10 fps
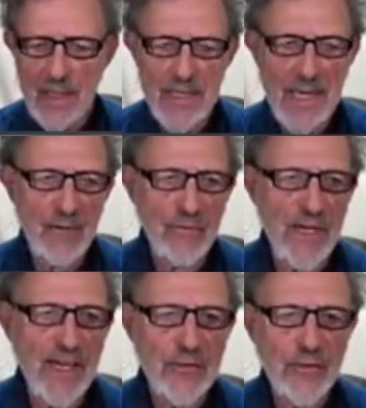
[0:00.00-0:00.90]
Now, for
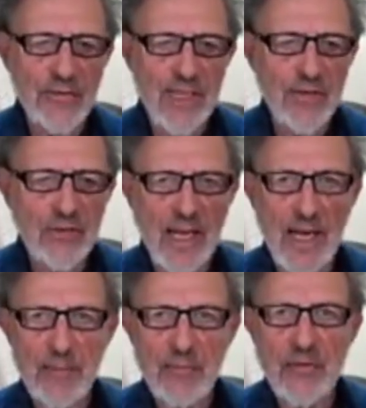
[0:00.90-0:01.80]
each of these
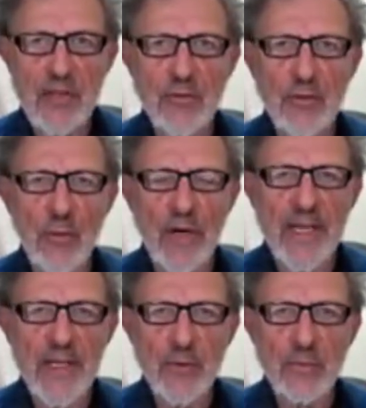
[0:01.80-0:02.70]
types, there's a
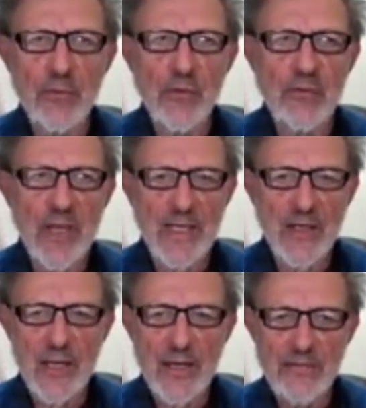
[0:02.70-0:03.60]
way to present
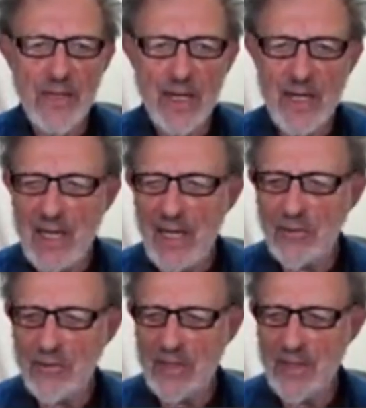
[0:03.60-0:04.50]
a
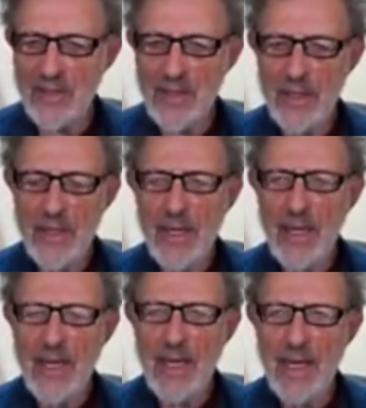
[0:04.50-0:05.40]
constant.
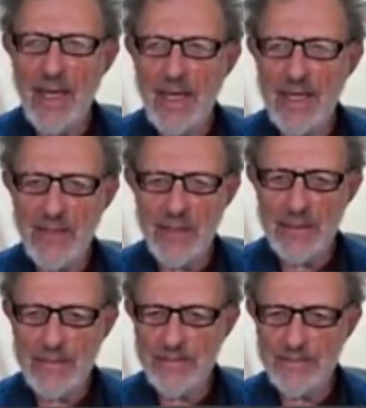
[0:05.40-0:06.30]
And
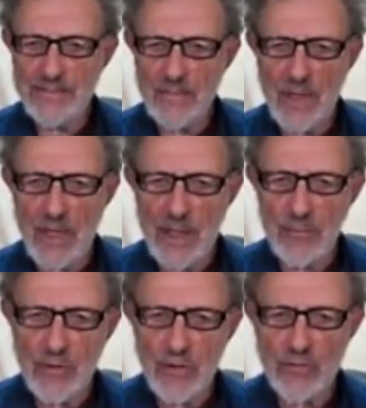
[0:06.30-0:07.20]

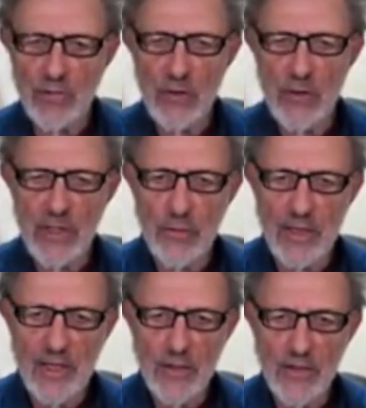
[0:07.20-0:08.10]
I'm just showing you
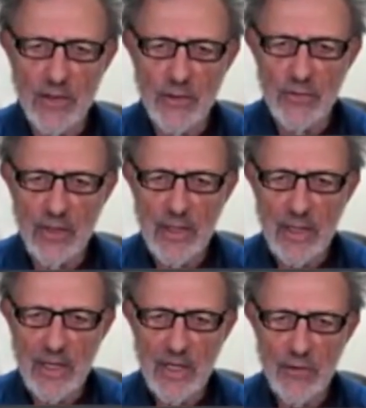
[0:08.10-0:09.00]
here,
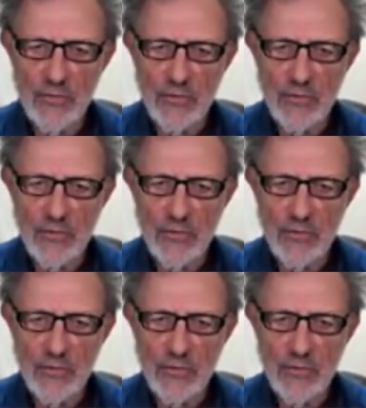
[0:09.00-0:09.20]
here's